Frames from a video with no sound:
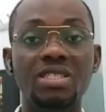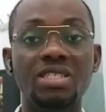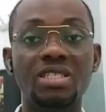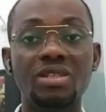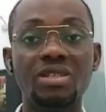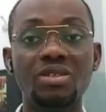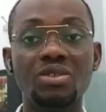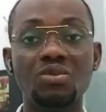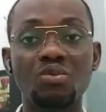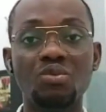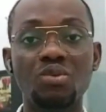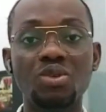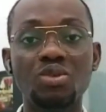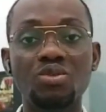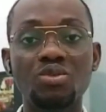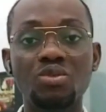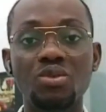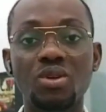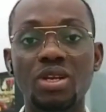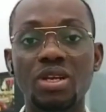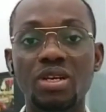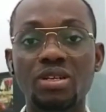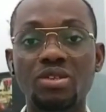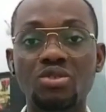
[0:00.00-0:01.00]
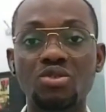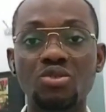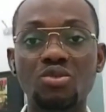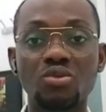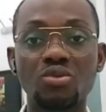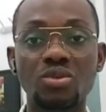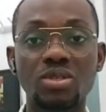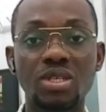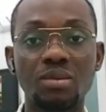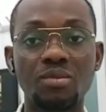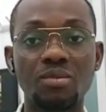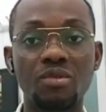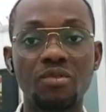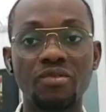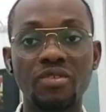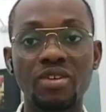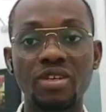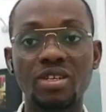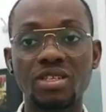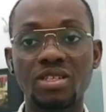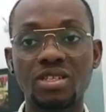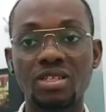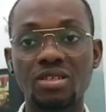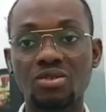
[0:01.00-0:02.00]
just want to let you know some of
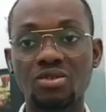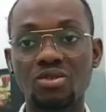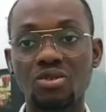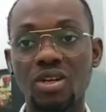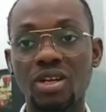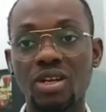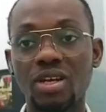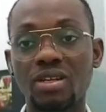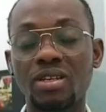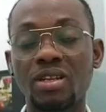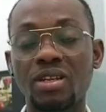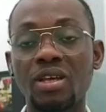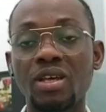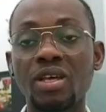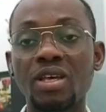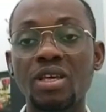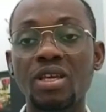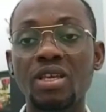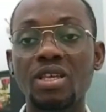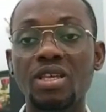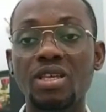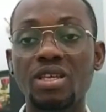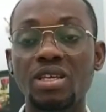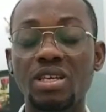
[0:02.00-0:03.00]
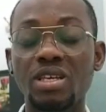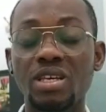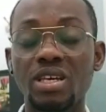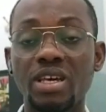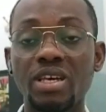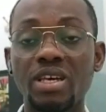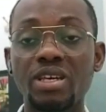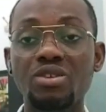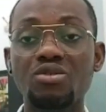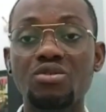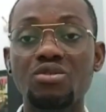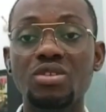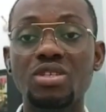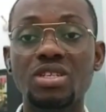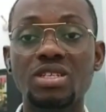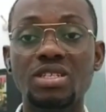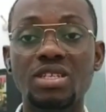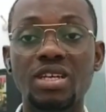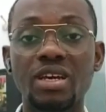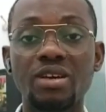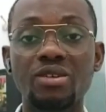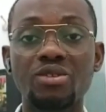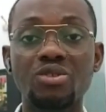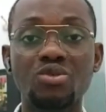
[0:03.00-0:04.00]
these things so that in case you
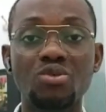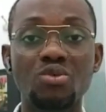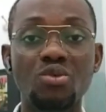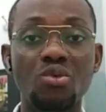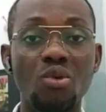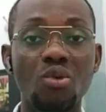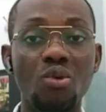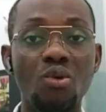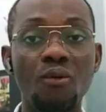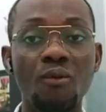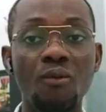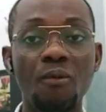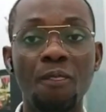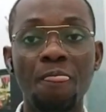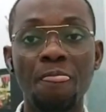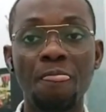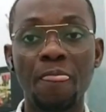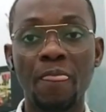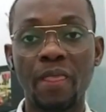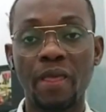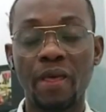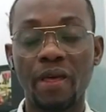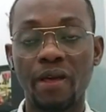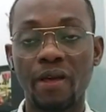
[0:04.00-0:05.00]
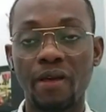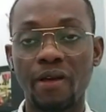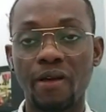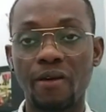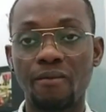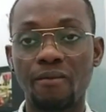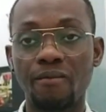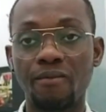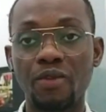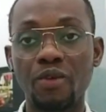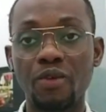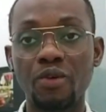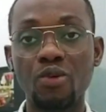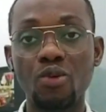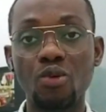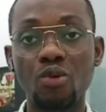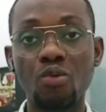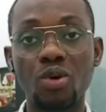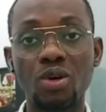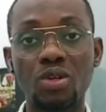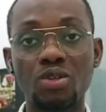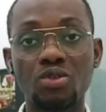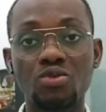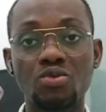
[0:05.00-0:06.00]
decide to go, you know
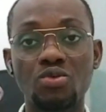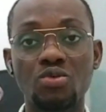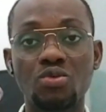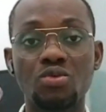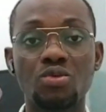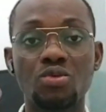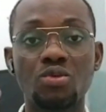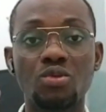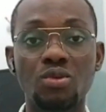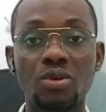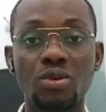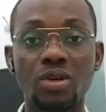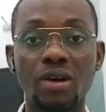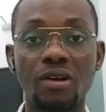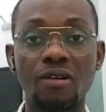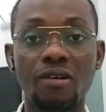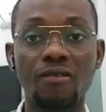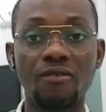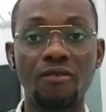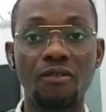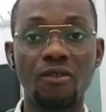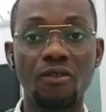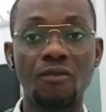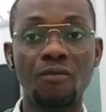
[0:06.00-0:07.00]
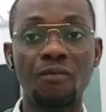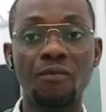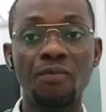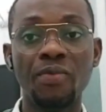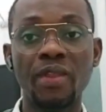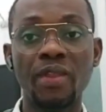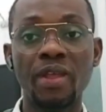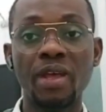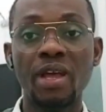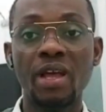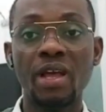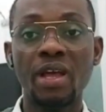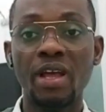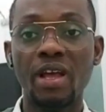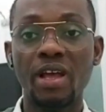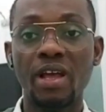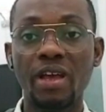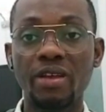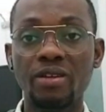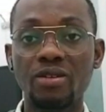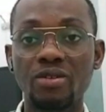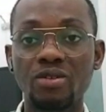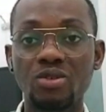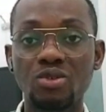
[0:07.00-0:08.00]
what to look out for.
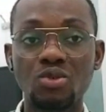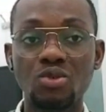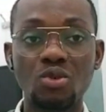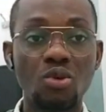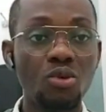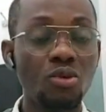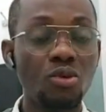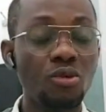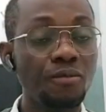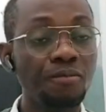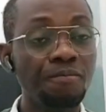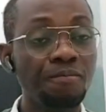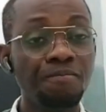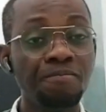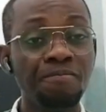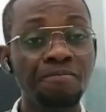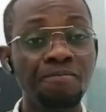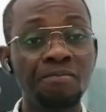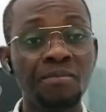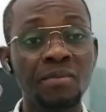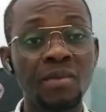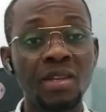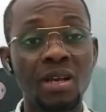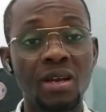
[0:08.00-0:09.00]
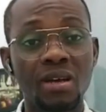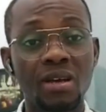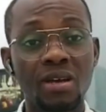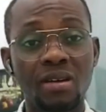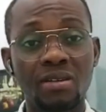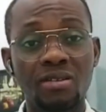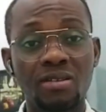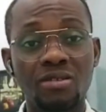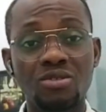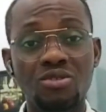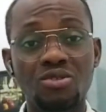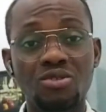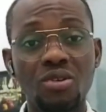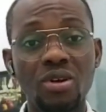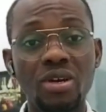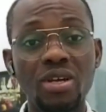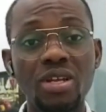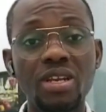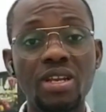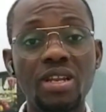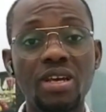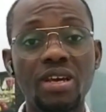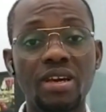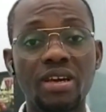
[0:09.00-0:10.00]
And so,
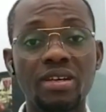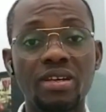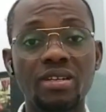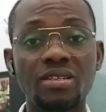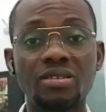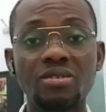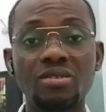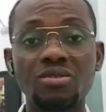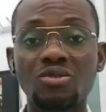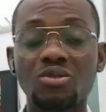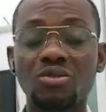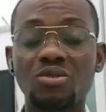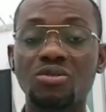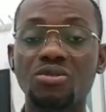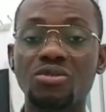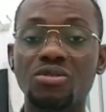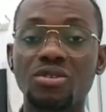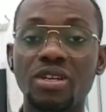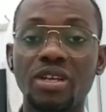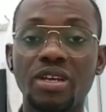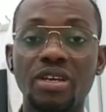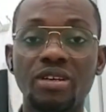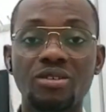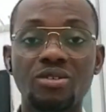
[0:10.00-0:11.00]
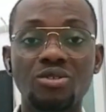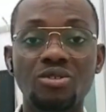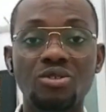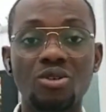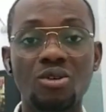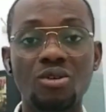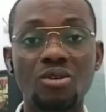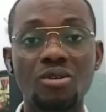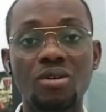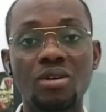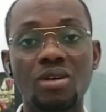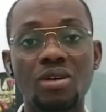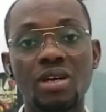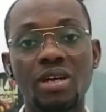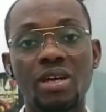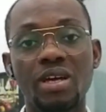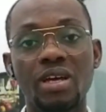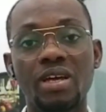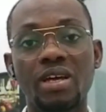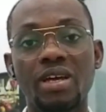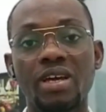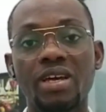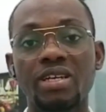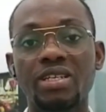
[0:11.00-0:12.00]
drawing the curtains on today's talk,
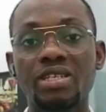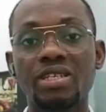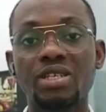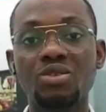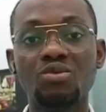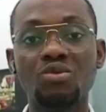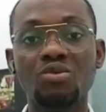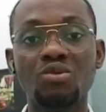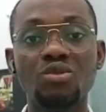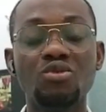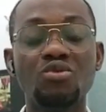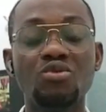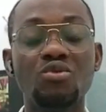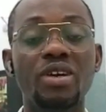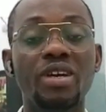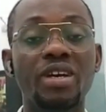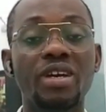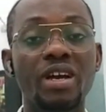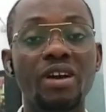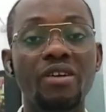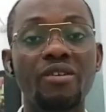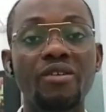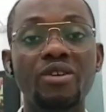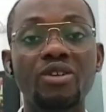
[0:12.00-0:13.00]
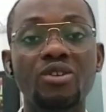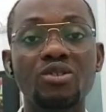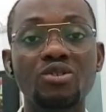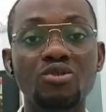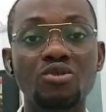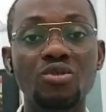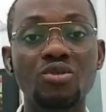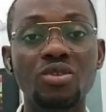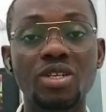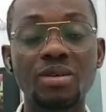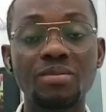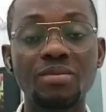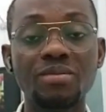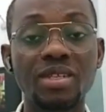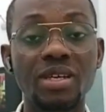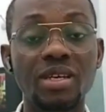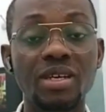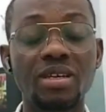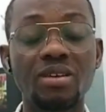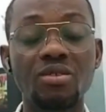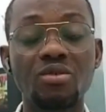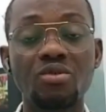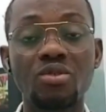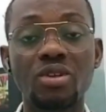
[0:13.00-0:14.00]
I just want to encourage you to keep
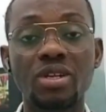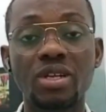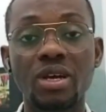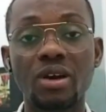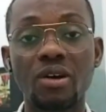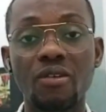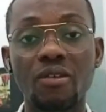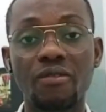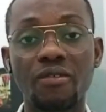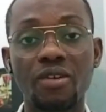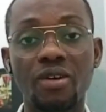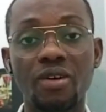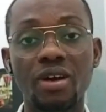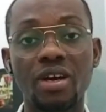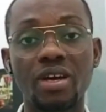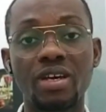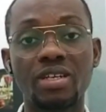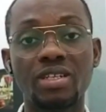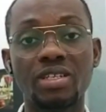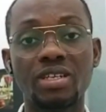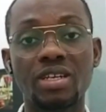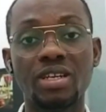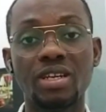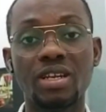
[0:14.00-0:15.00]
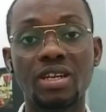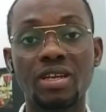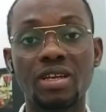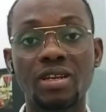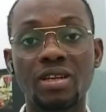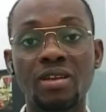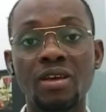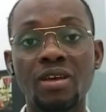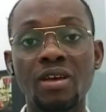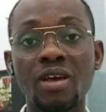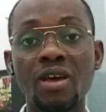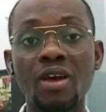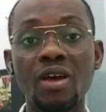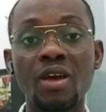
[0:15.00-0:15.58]
taking good care of your eyes, and then